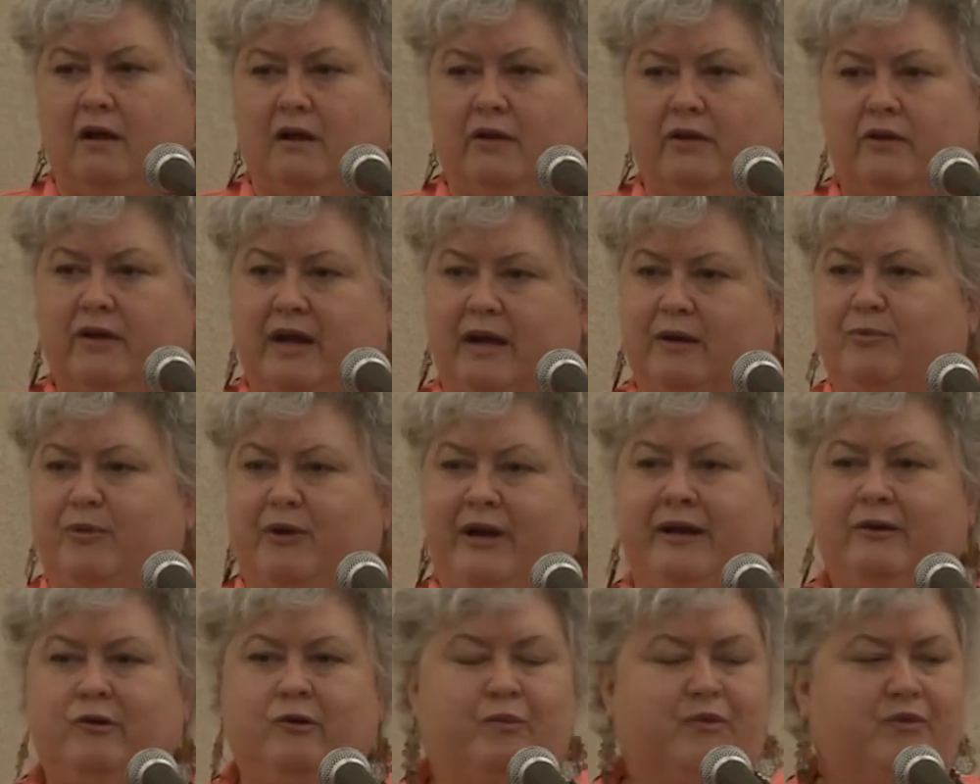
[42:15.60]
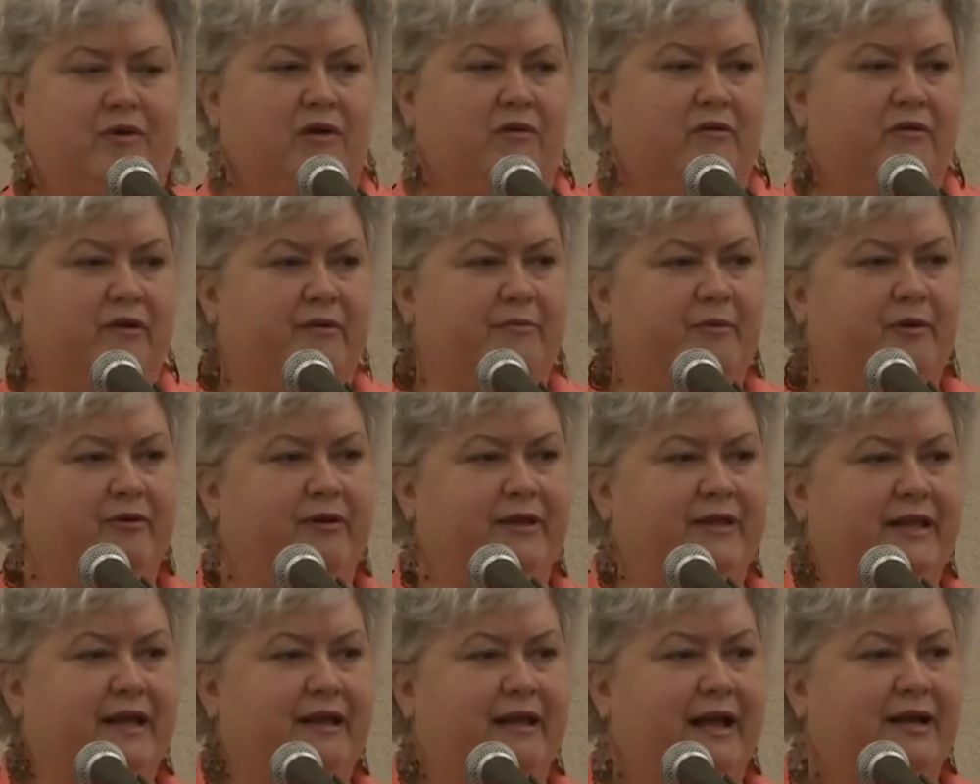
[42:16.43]
you got a brand new programmer
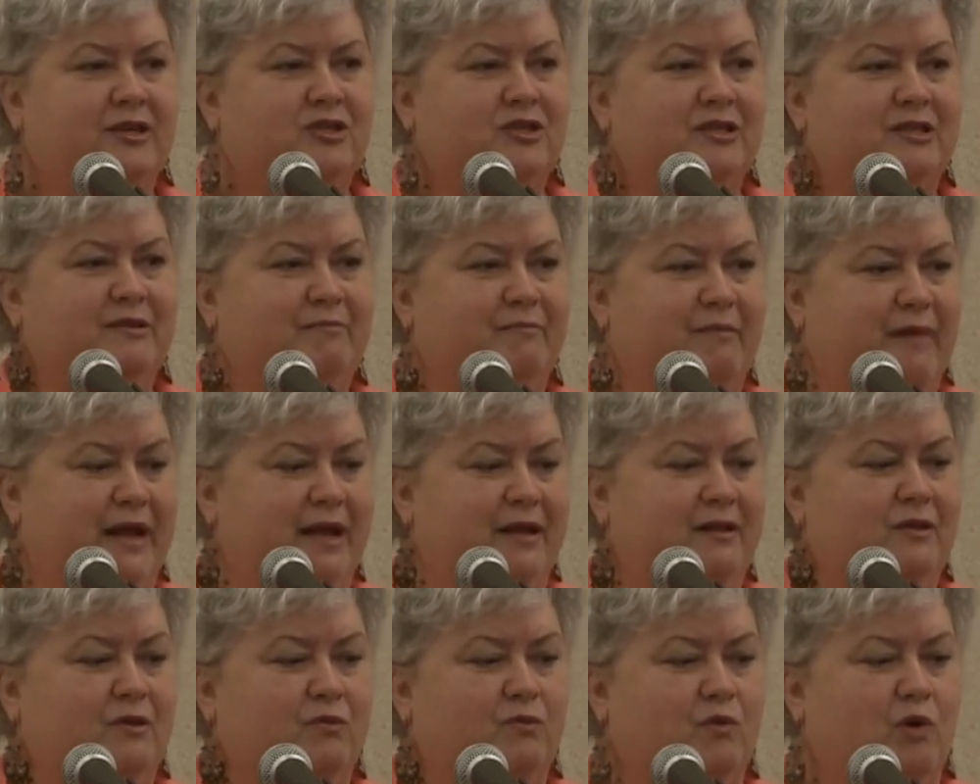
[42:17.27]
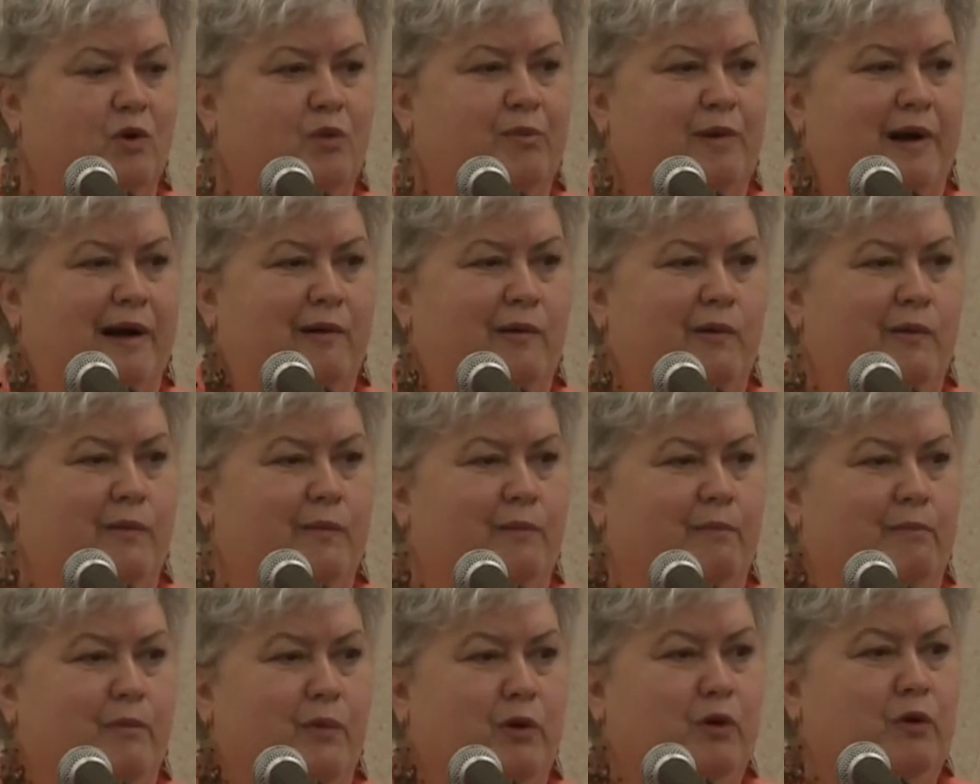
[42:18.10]
and they actually made the robot
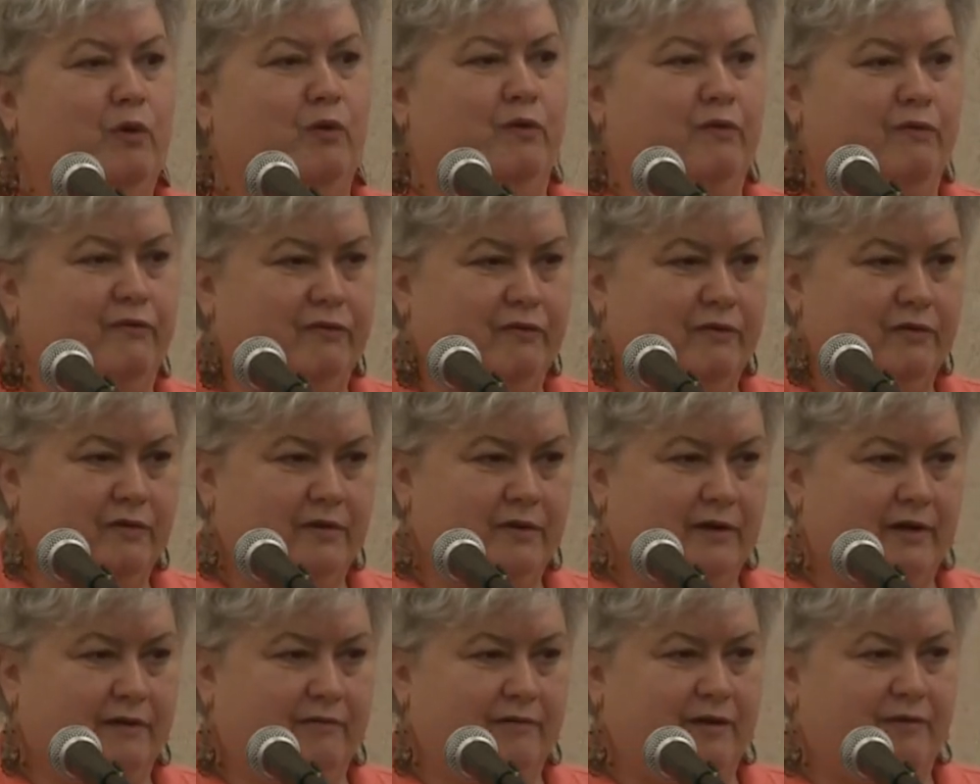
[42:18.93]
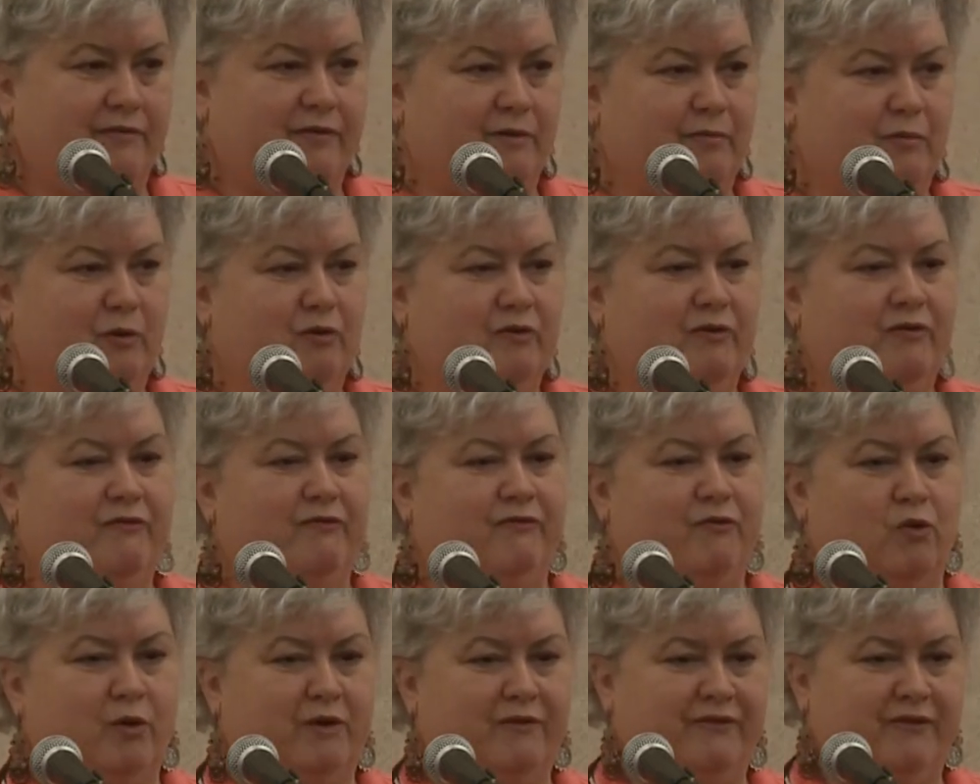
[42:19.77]
move, even if it moved
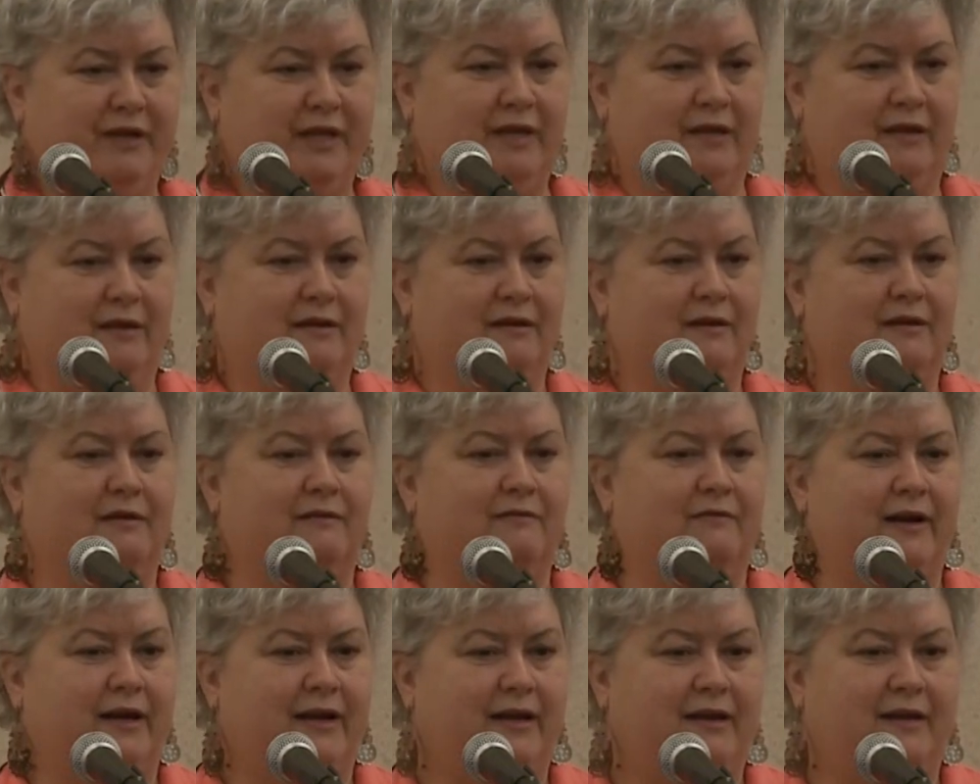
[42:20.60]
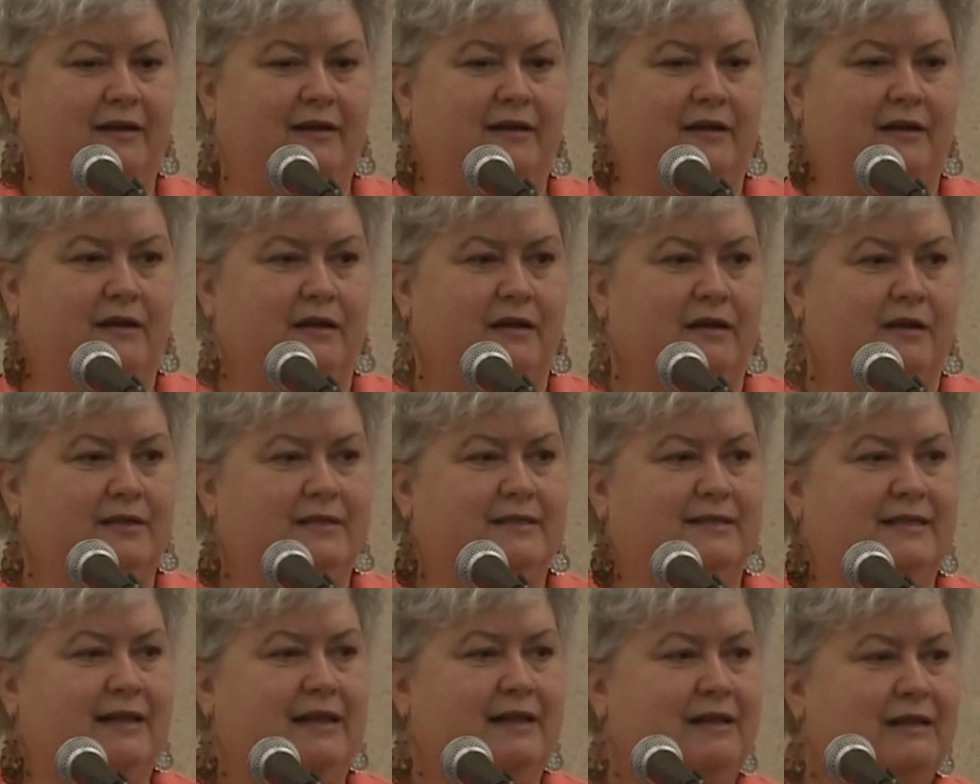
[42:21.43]
4 feet, right?
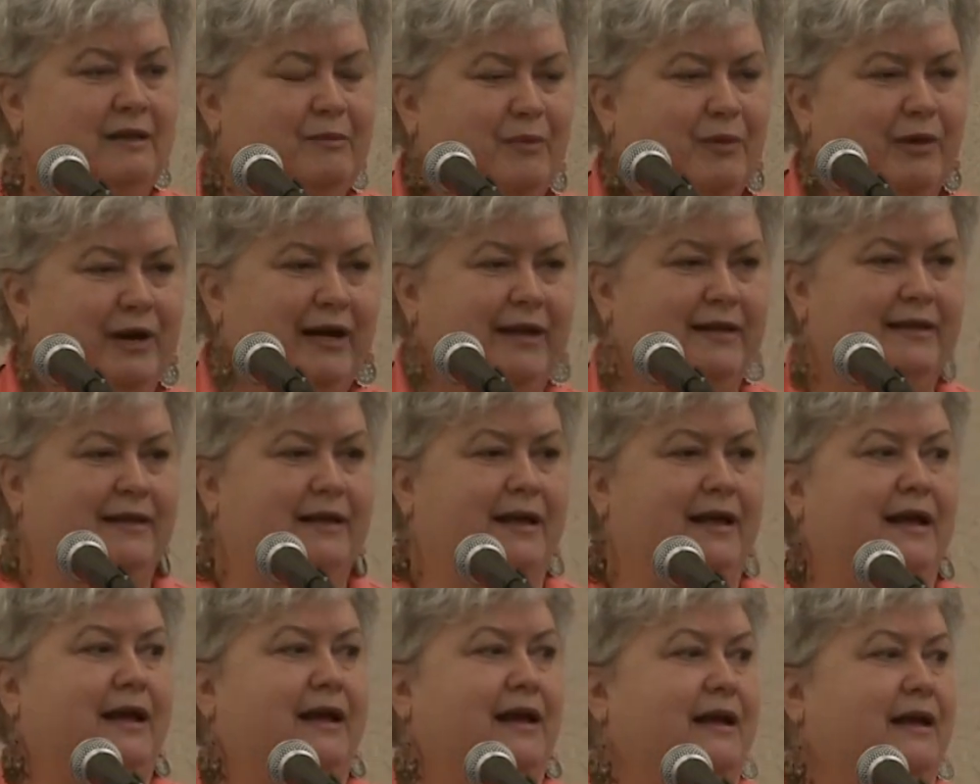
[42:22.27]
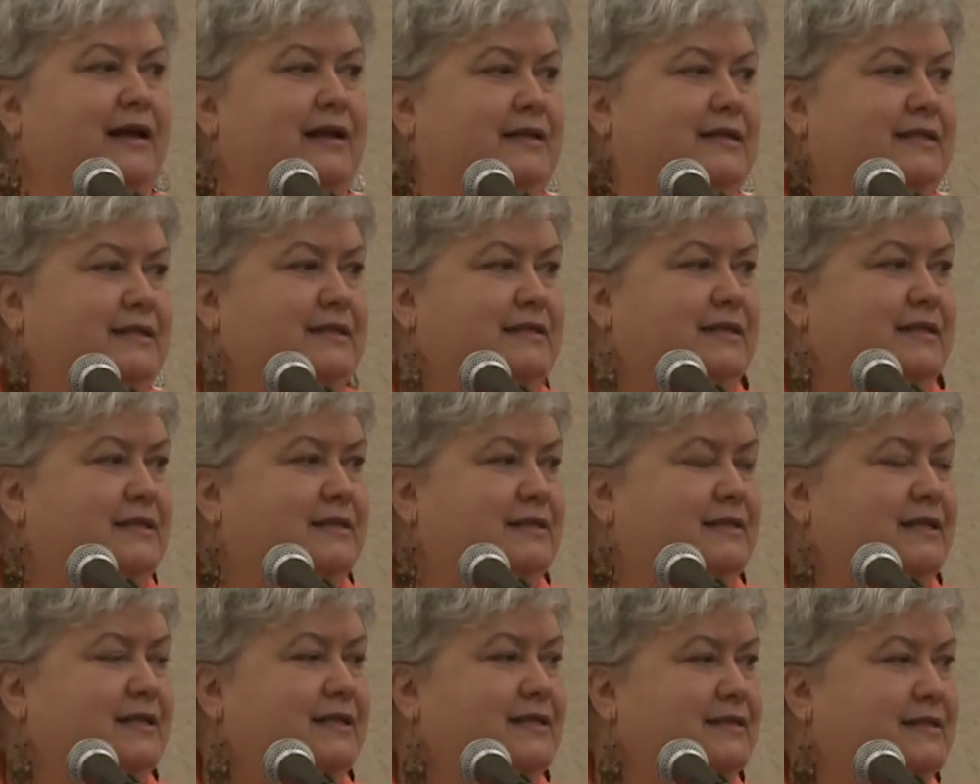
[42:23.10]
Celebrate that. It's a
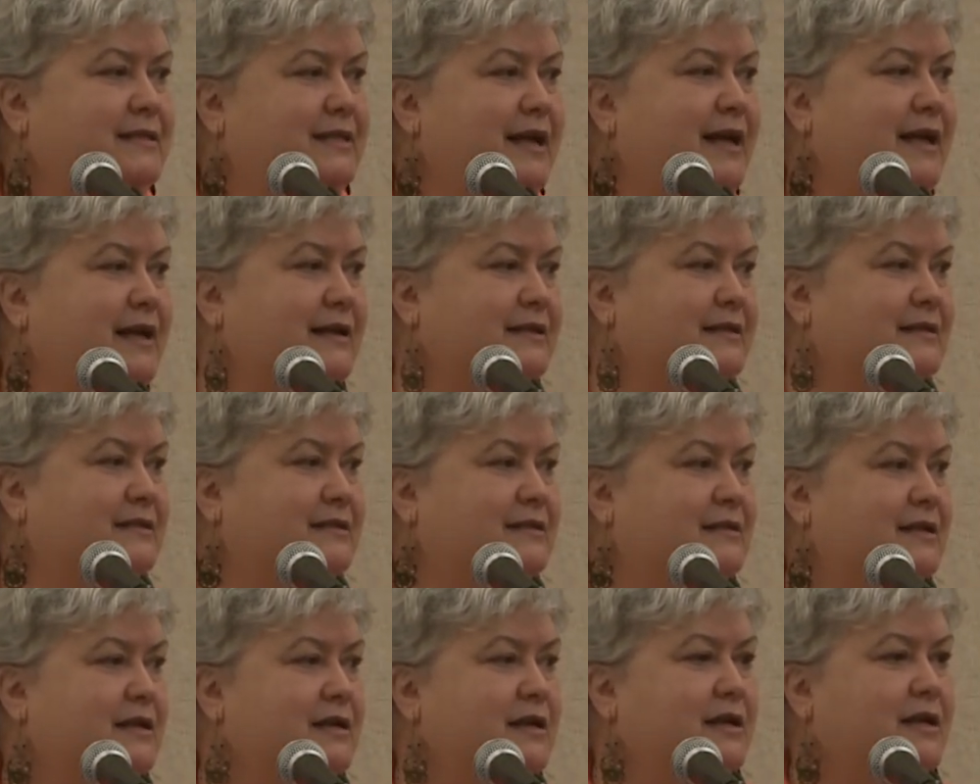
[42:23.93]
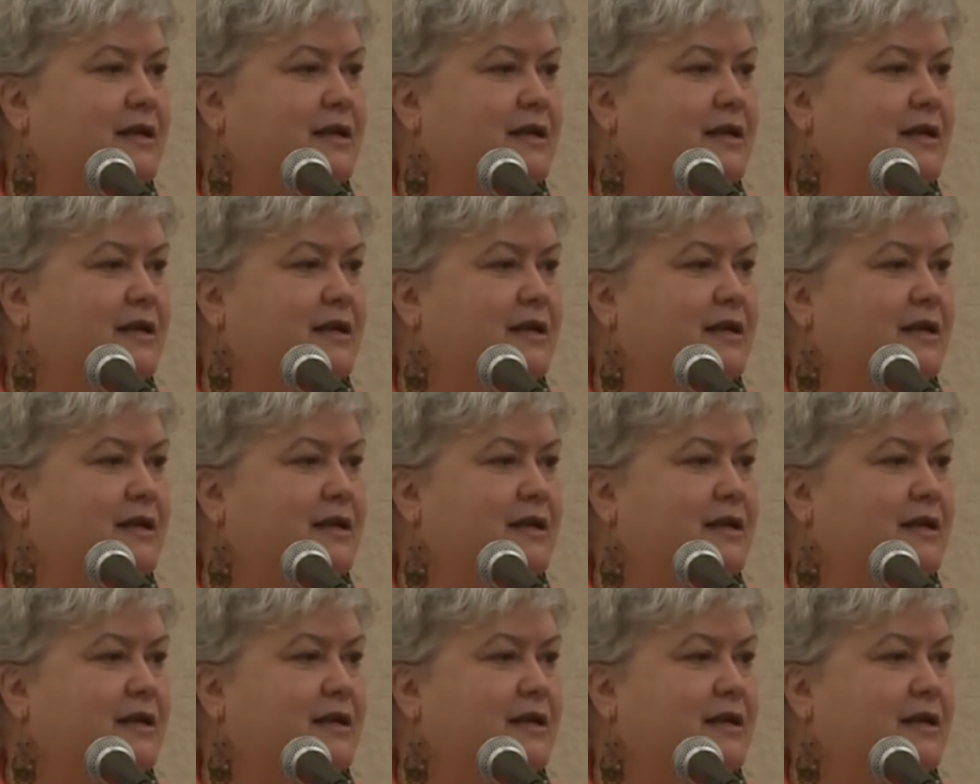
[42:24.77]
success.